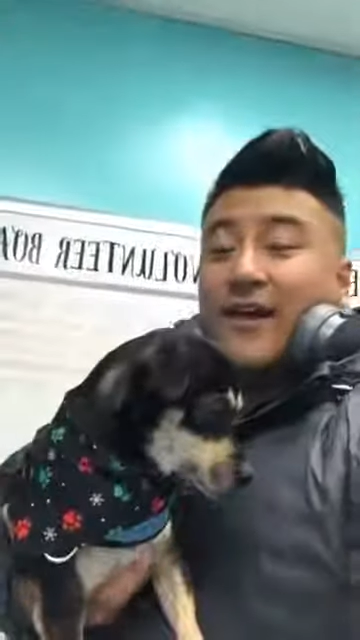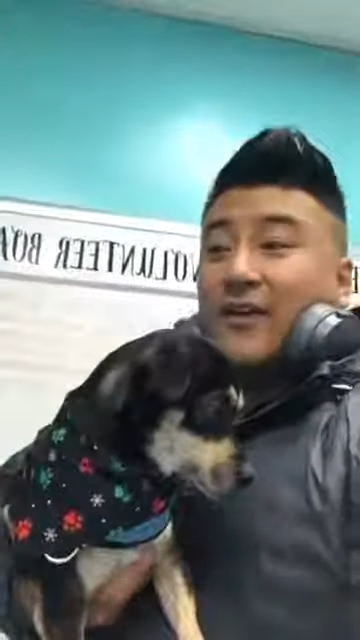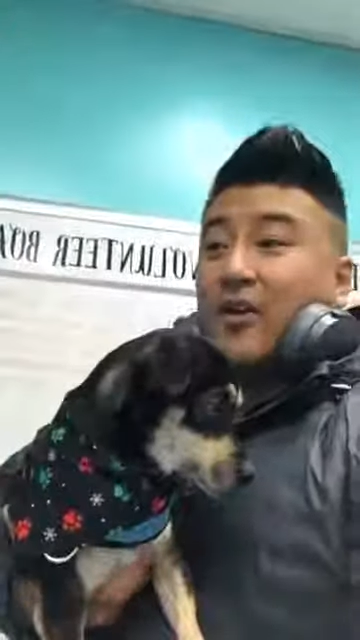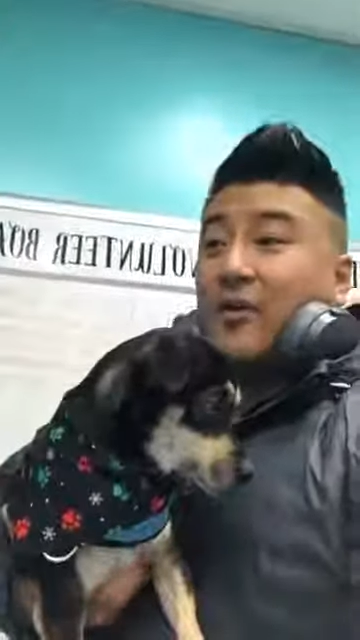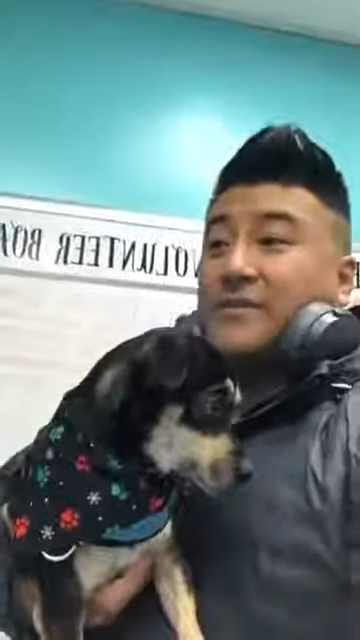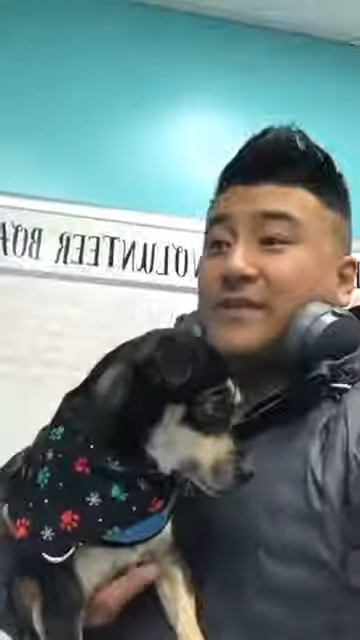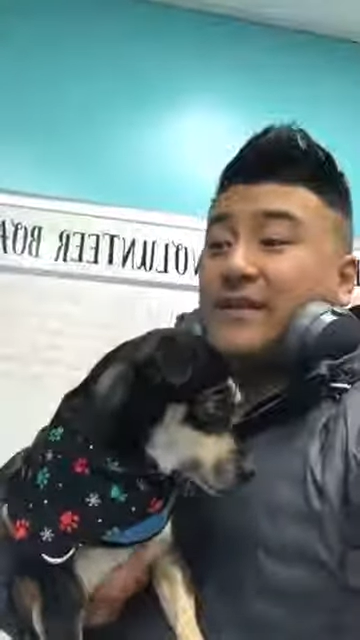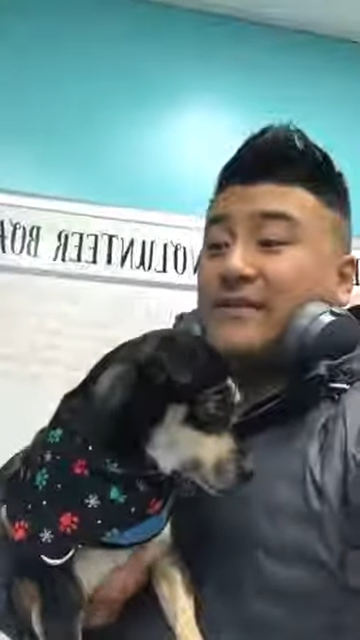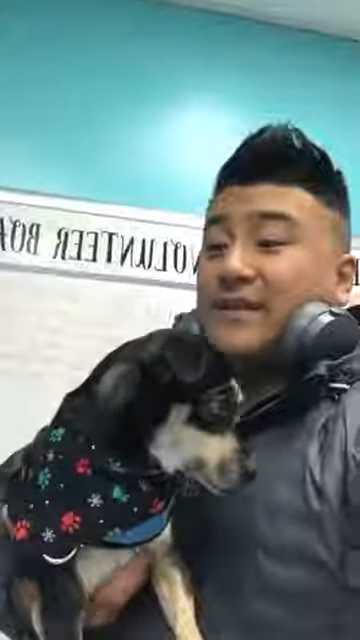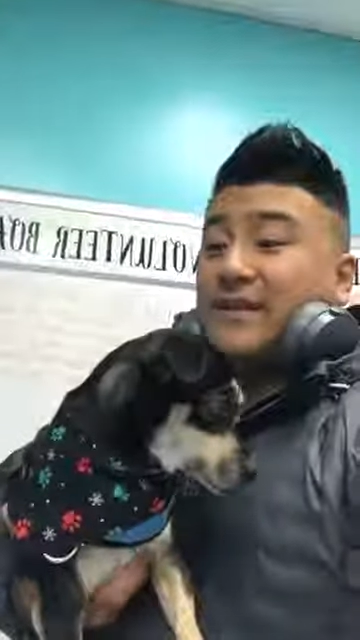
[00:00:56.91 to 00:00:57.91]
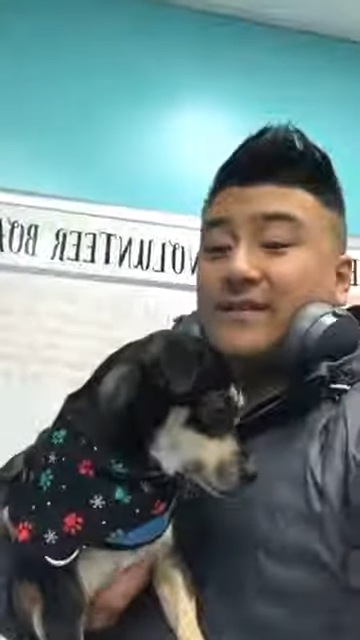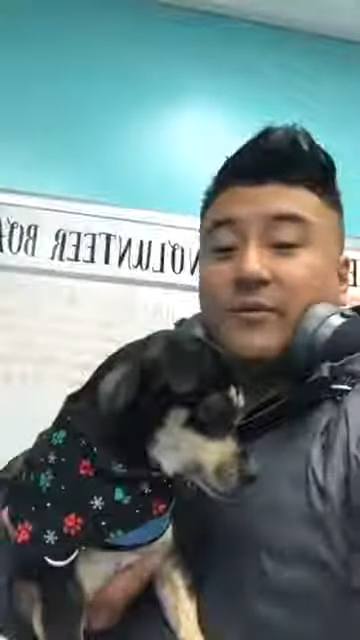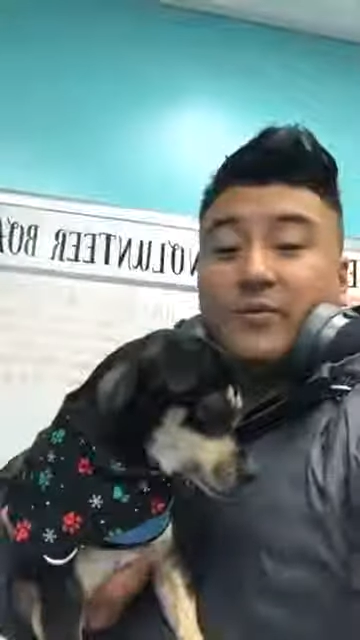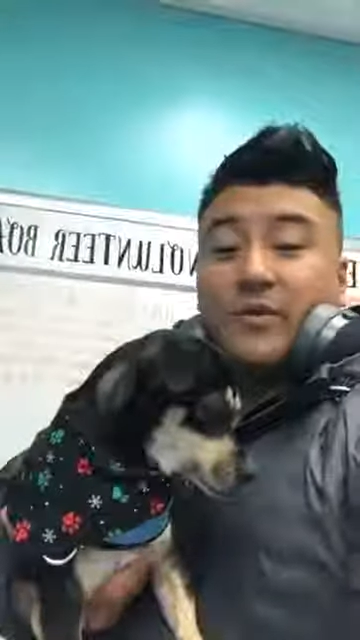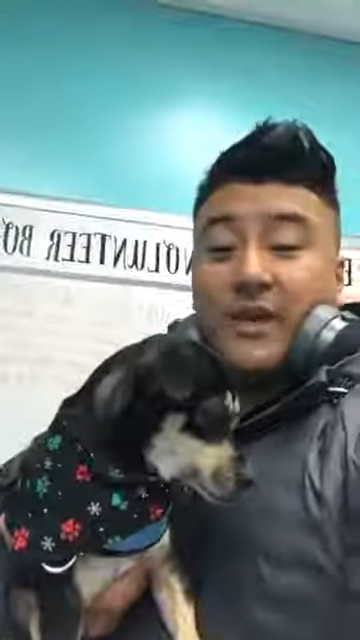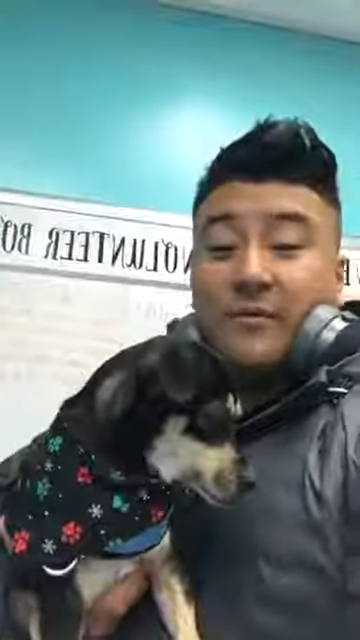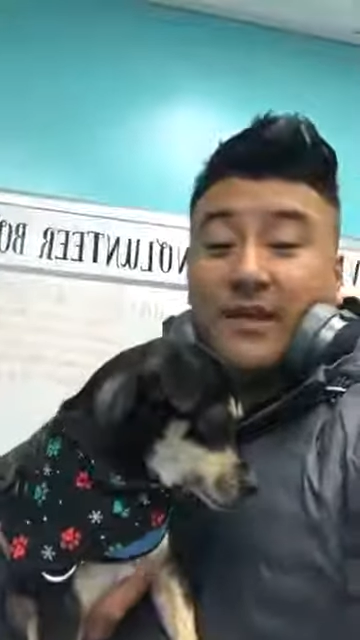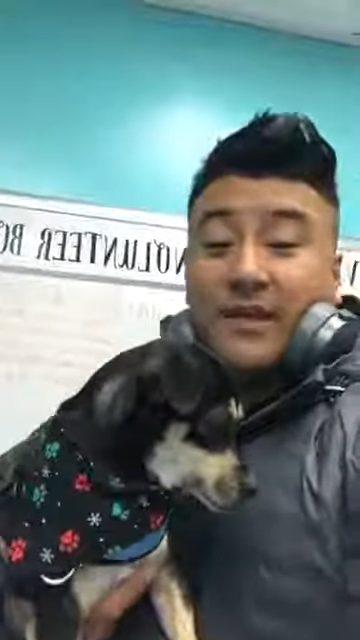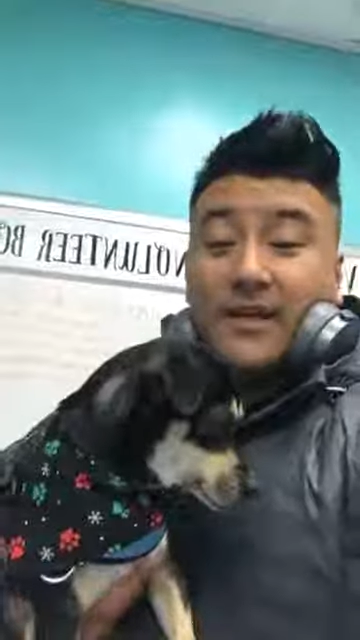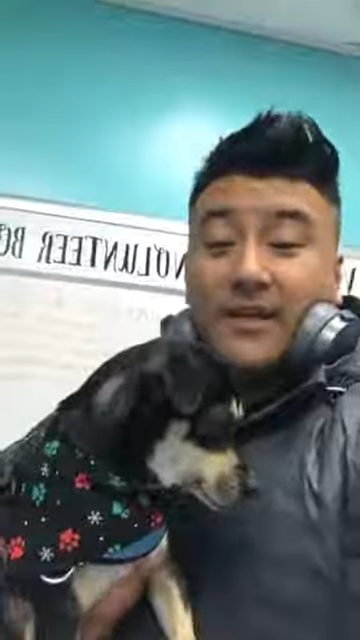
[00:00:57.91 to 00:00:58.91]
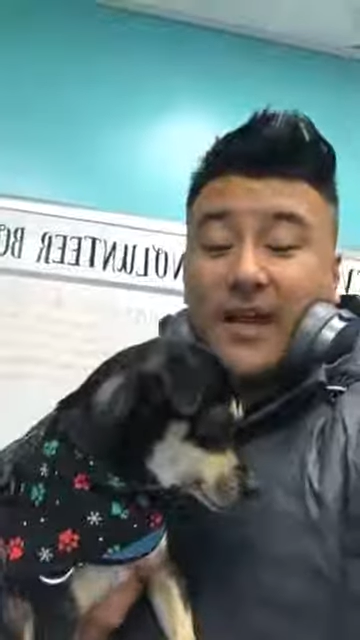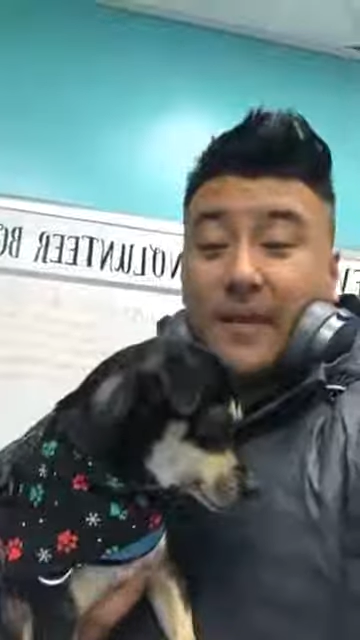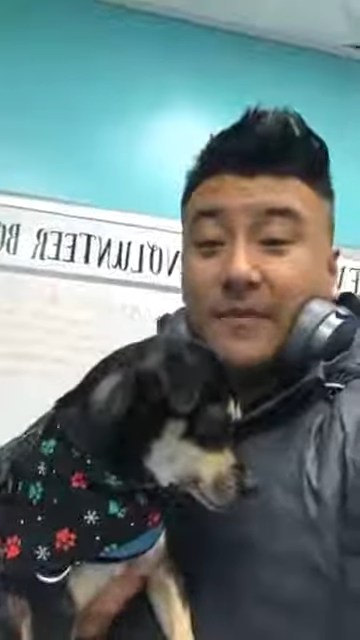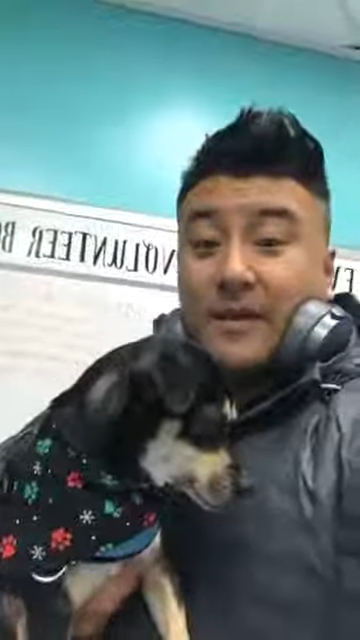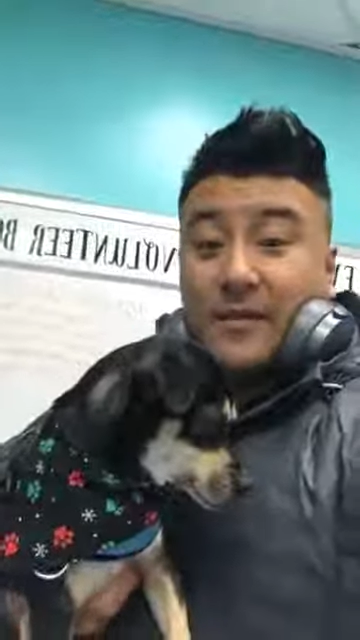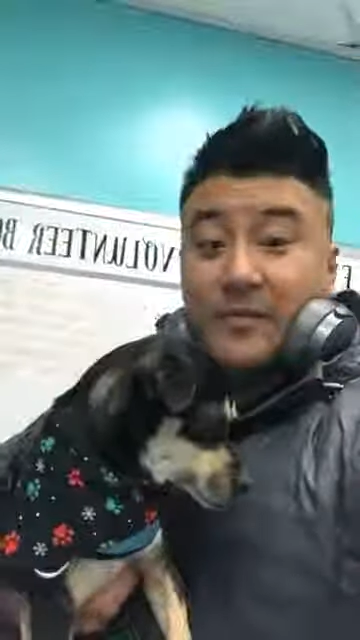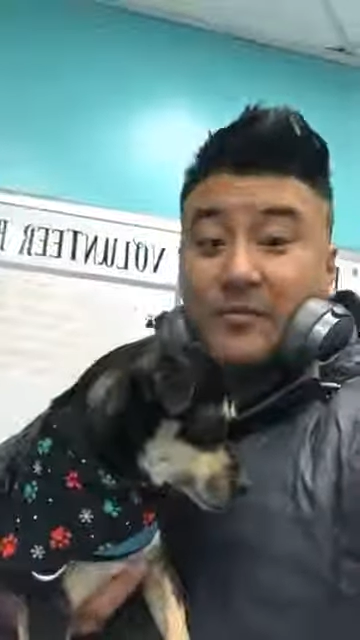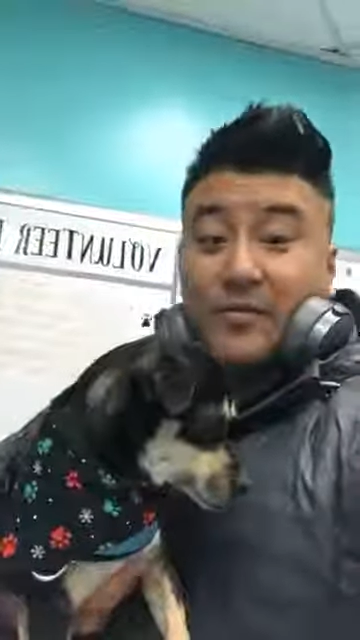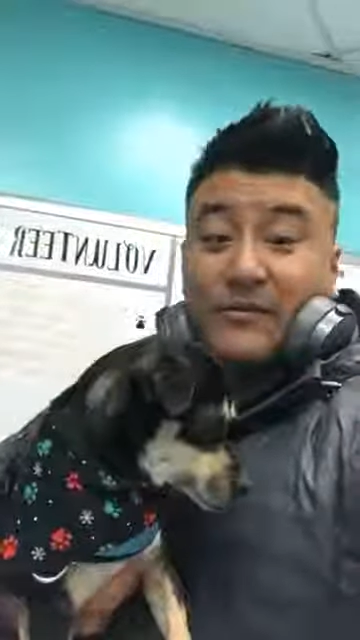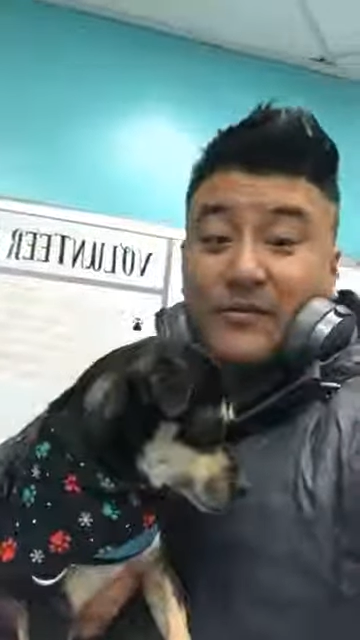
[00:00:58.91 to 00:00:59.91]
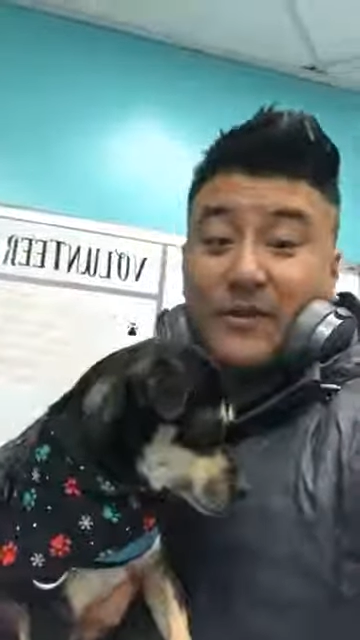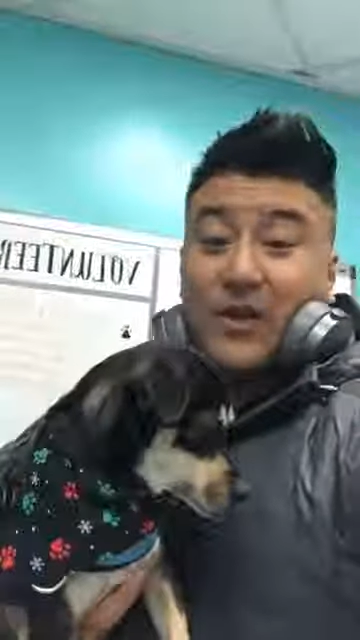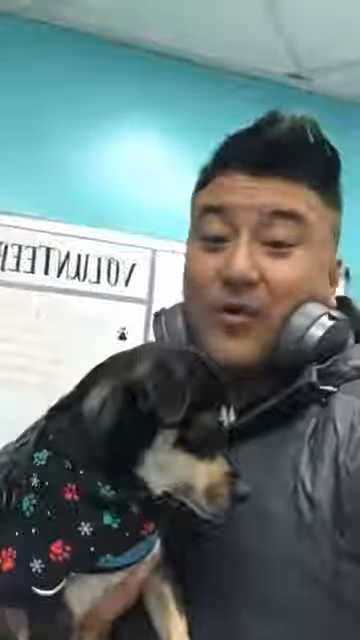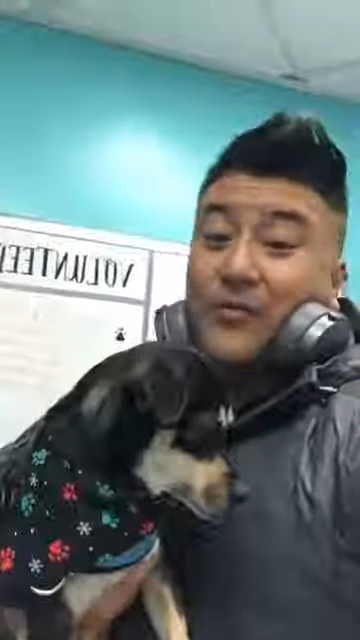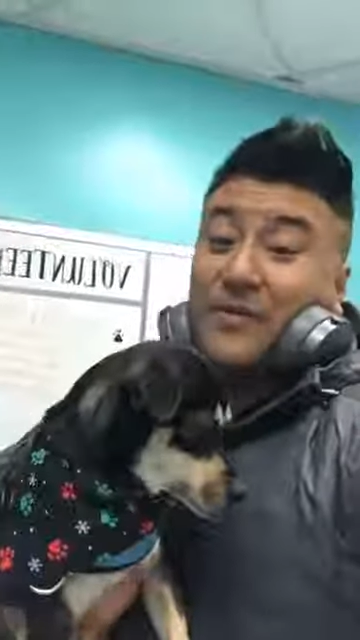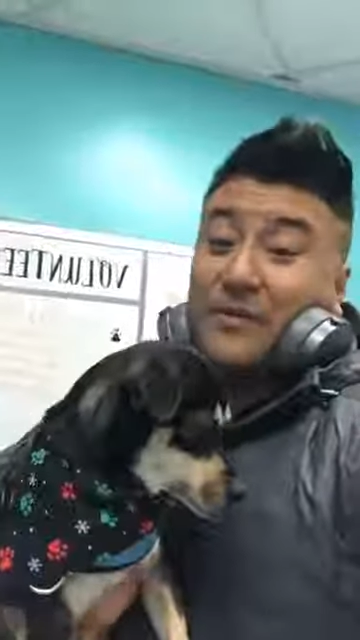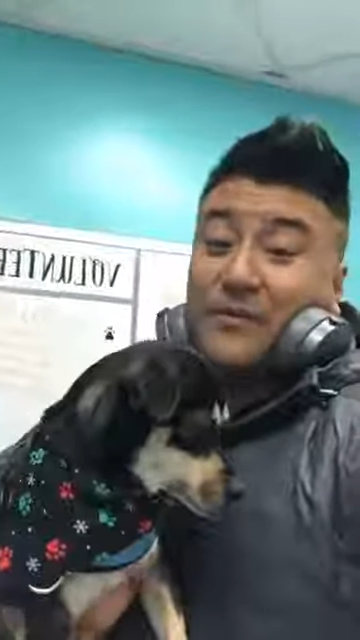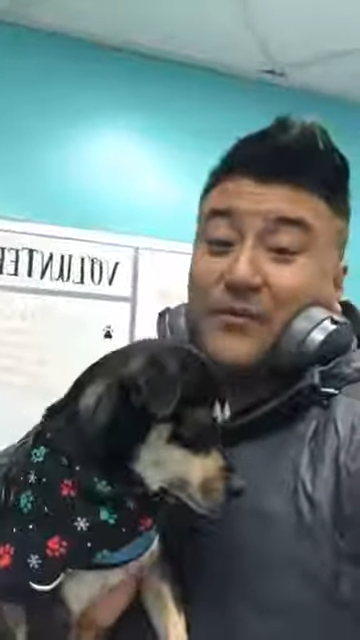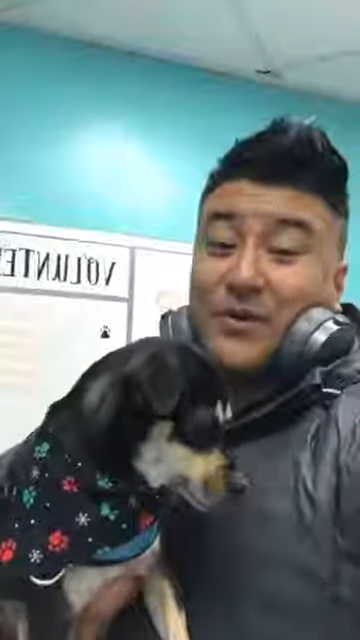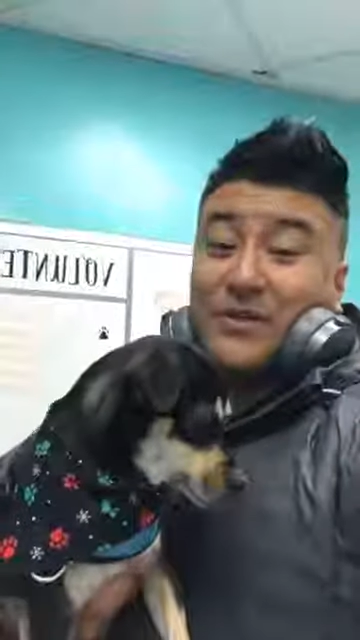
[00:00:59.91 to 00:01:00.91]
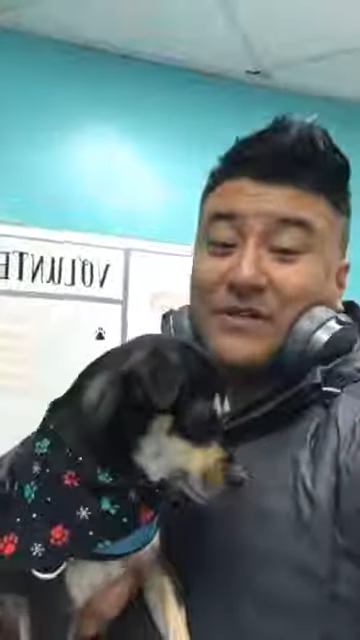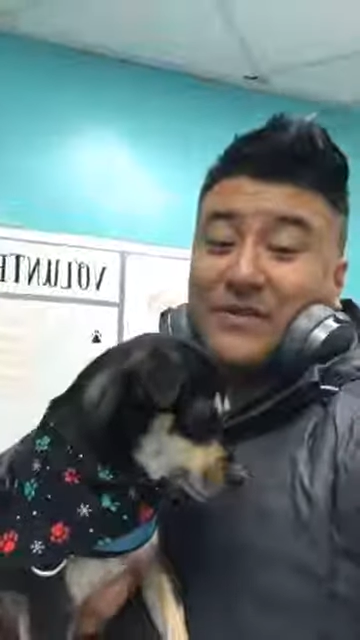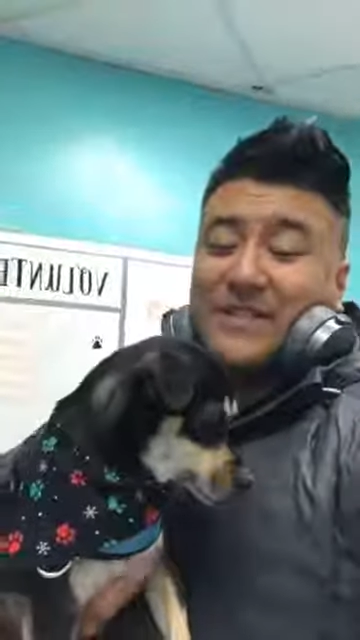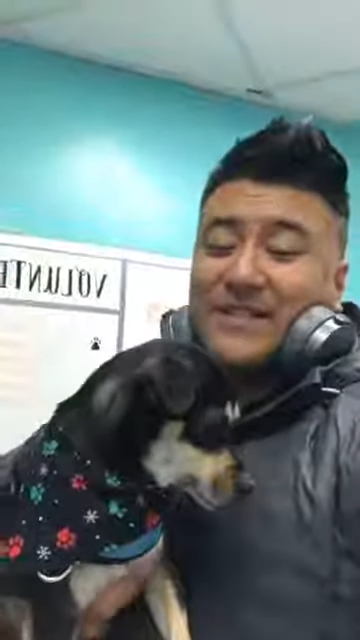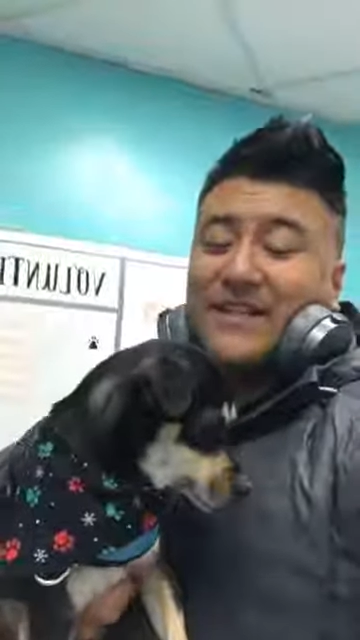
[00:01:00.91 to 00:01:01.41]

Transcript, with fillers: in hopes that uh, someone will come in and adopt him, preferably, hopefully, before Christmas.